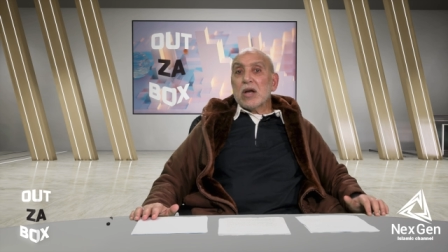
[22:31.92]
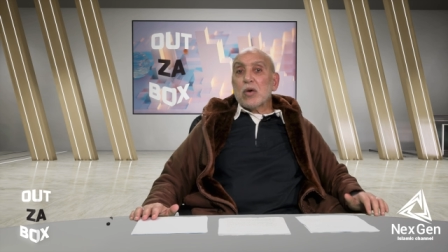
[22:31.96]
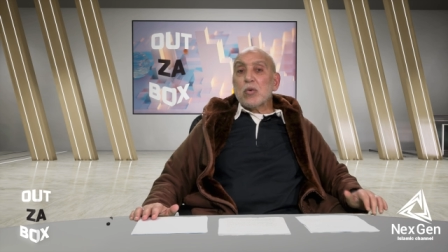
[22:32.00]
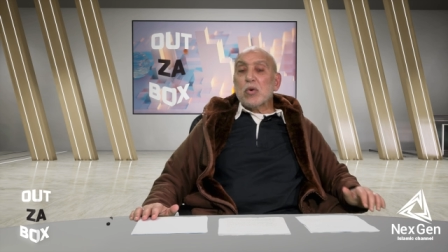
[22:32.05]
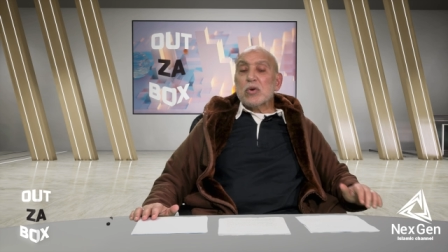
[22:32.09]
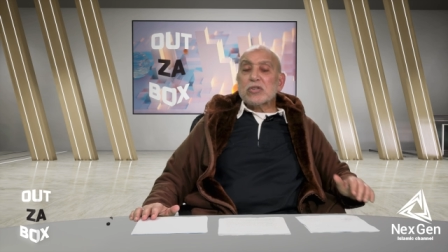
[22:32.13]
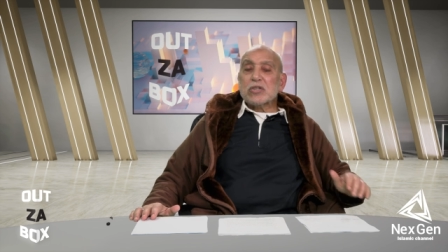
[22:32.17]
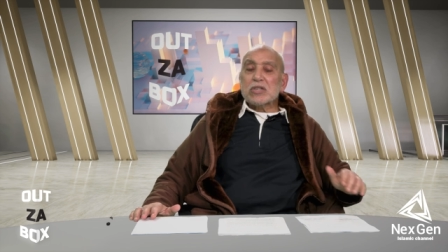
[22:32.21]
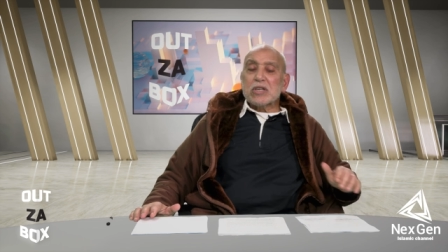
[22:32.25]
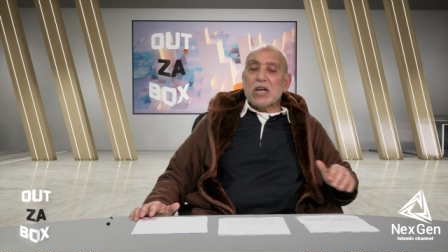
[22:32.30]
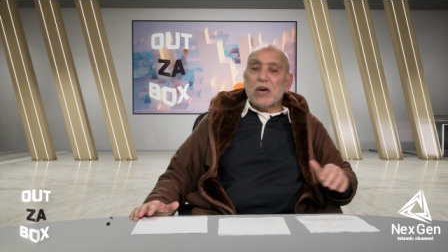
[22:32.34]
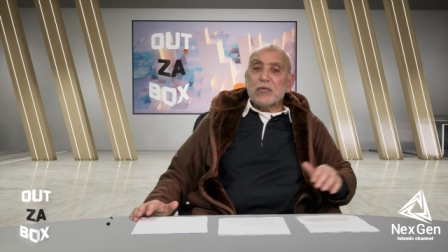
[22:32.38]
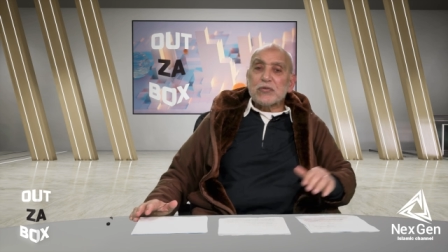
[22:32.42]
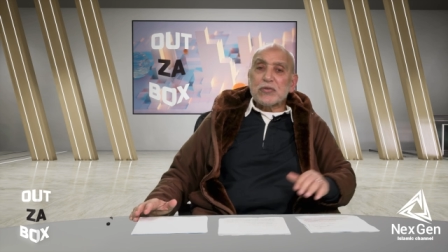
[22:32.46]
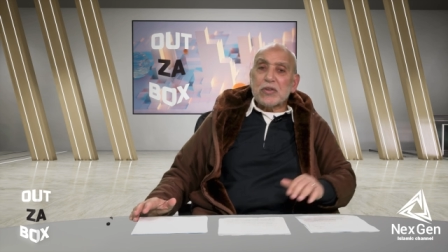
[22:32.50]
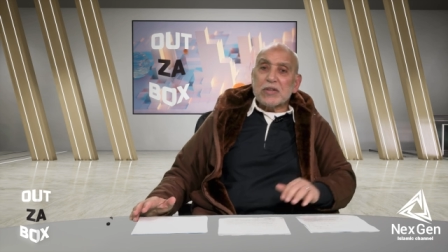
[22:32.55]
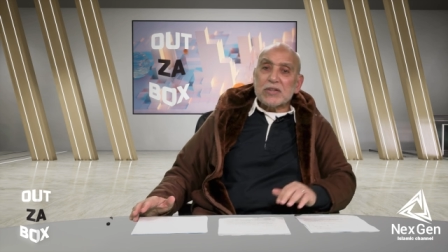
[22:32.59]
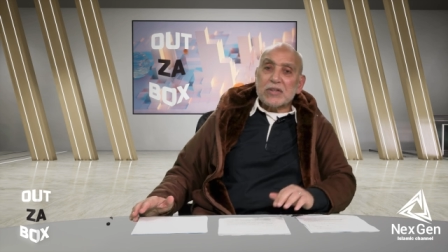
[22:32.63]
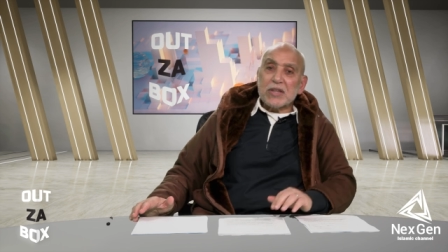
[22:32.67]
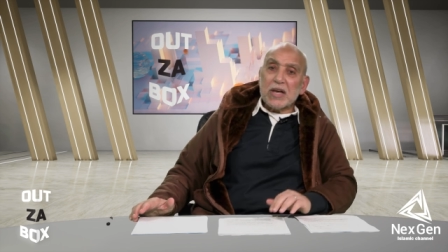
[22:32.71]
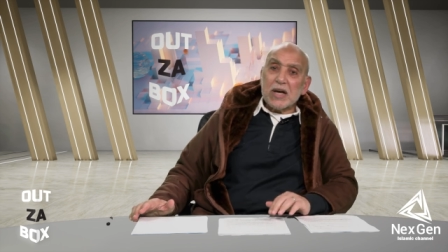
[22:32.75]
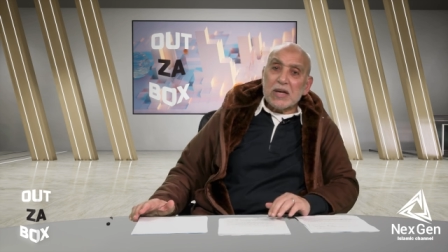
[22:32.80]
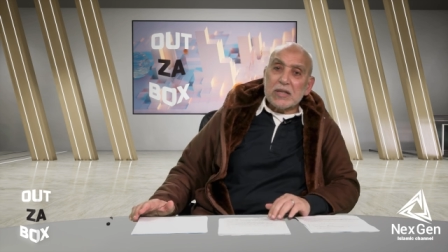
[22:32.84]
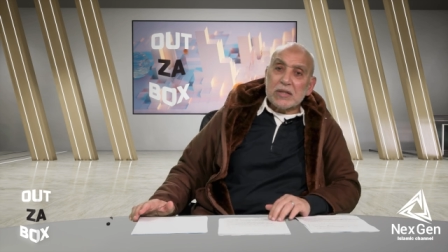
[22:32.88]
The question
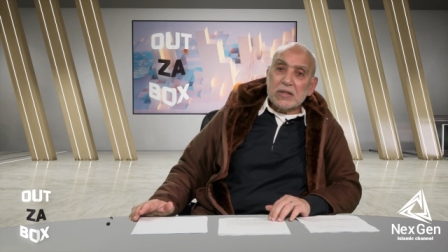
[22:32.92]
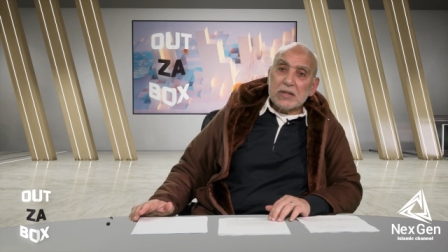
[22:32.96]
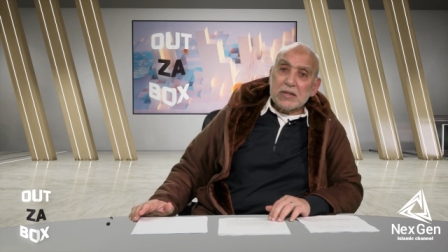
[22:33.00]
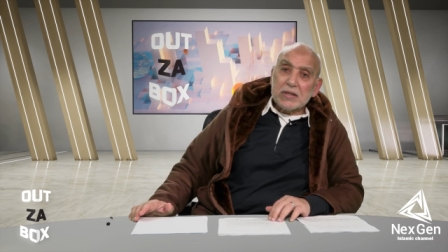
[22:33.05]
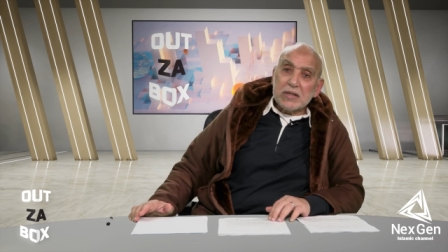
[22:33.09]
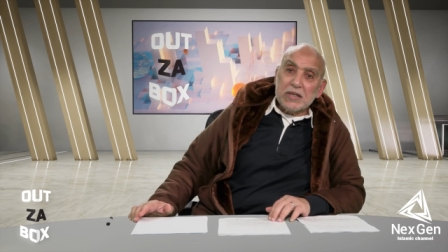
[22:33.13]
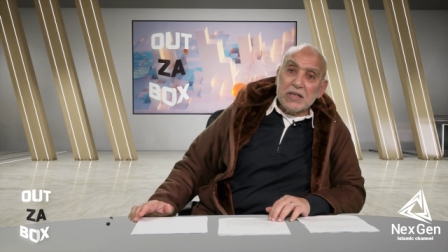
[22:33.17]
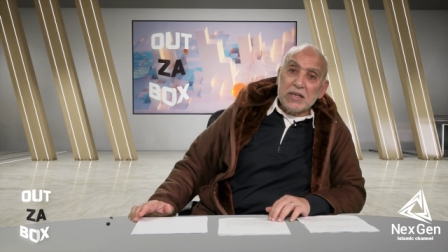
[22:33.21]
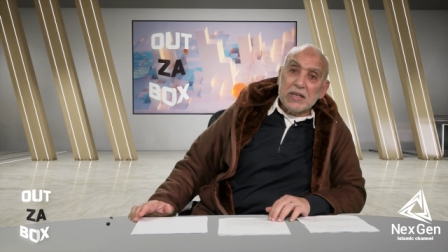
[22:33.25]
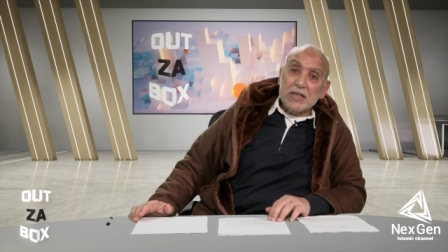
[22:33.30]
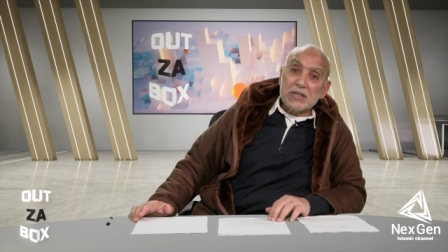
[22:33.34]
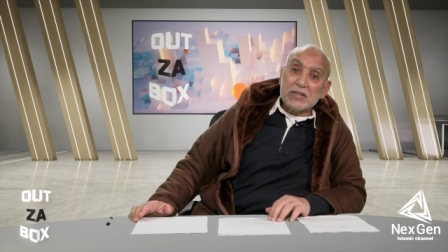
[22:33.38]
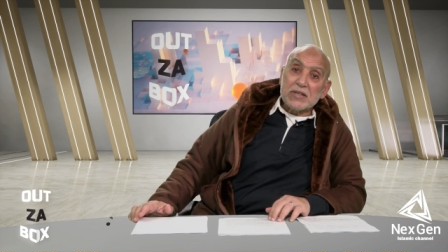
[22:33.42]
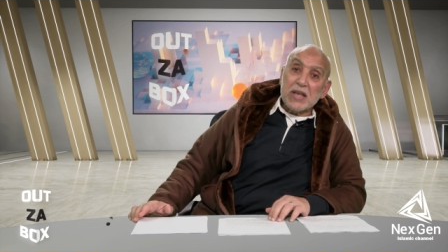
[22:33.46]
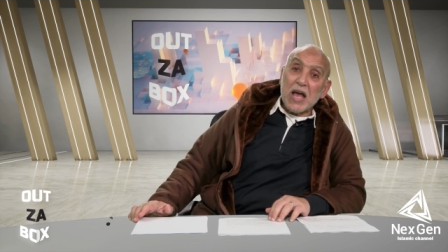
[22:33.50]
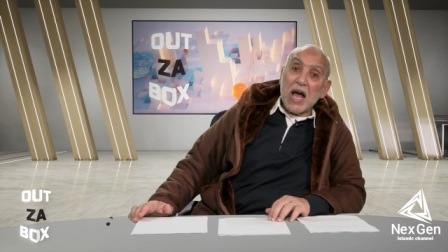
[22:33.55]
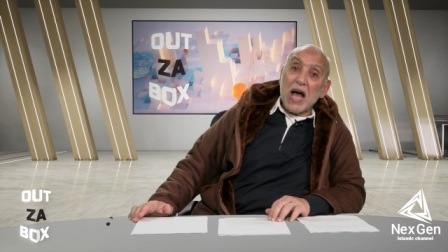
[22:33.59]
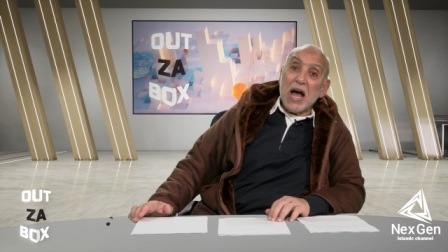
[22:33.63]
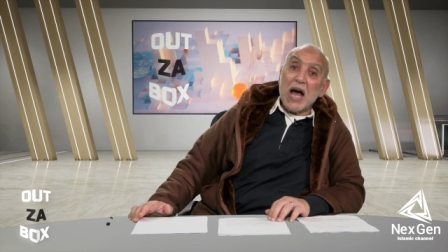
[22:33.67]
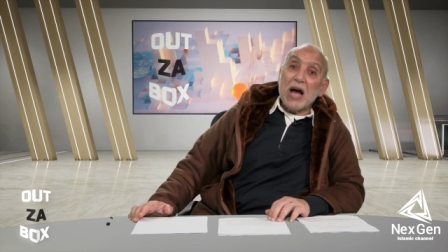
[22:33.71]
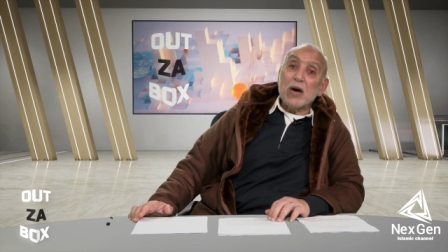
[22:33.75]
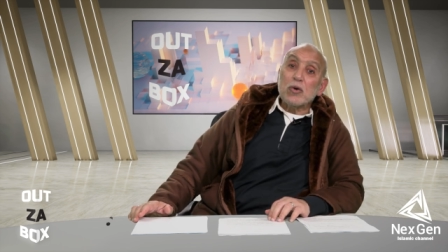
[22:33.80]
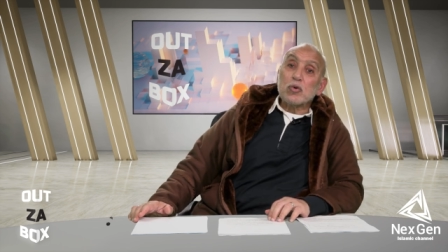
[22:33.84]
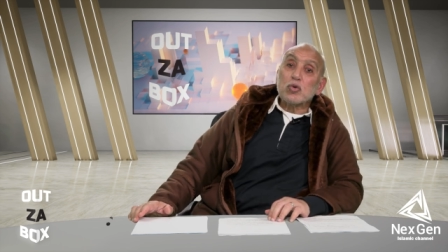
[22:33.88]
after that is
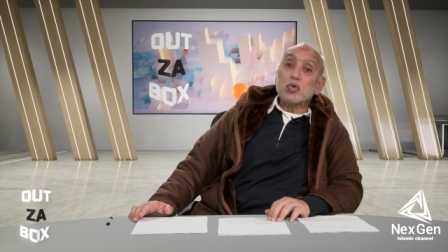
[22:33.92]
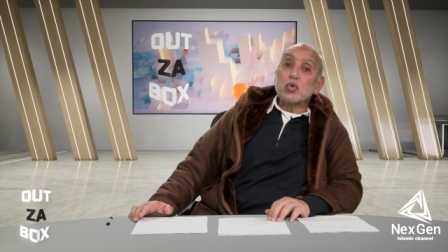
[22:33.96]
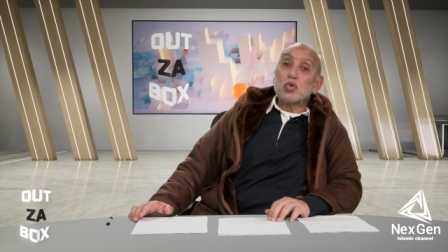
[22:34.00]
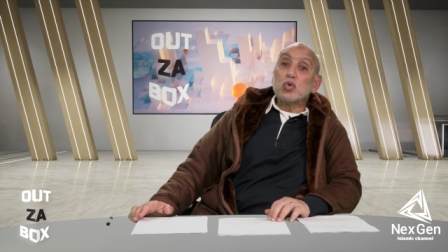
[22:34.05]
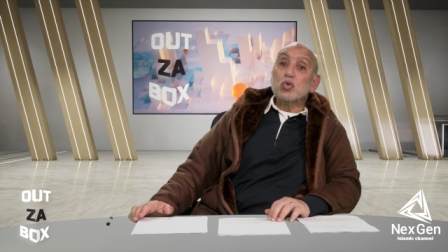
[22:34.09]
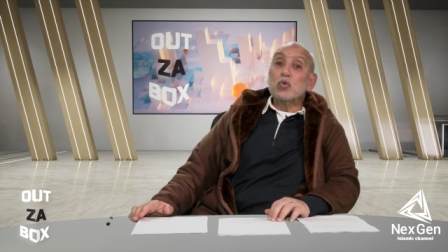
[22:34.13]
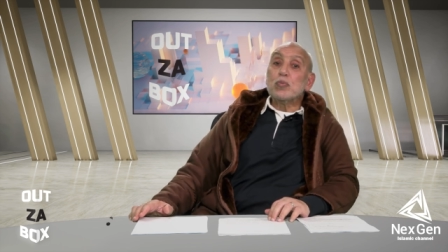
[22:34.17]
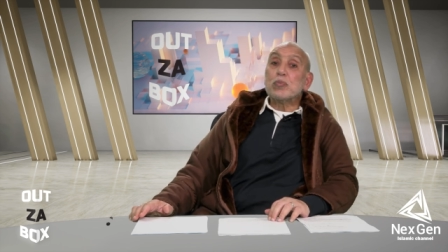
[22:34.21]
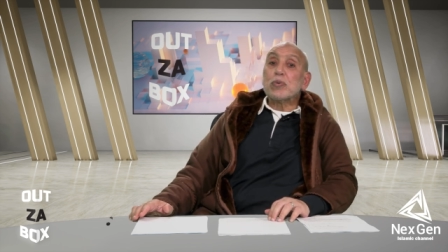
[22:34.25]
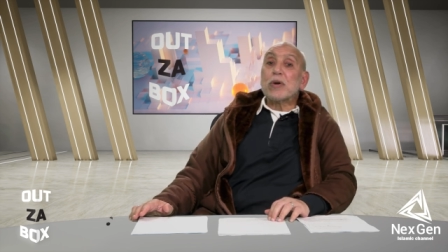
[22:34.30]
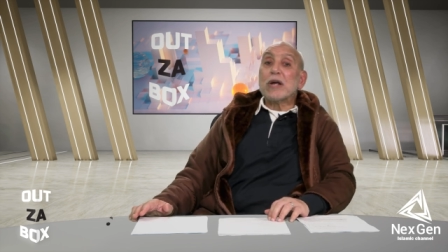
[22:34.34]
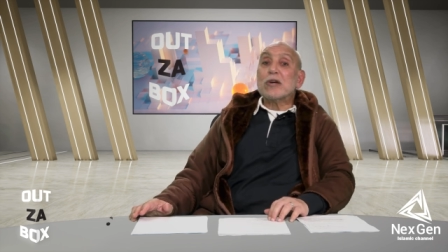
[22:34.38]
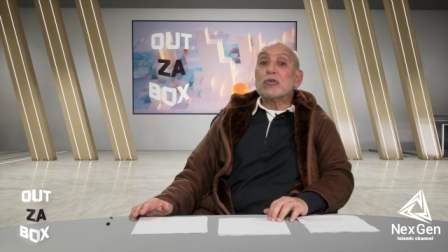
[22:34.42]
how to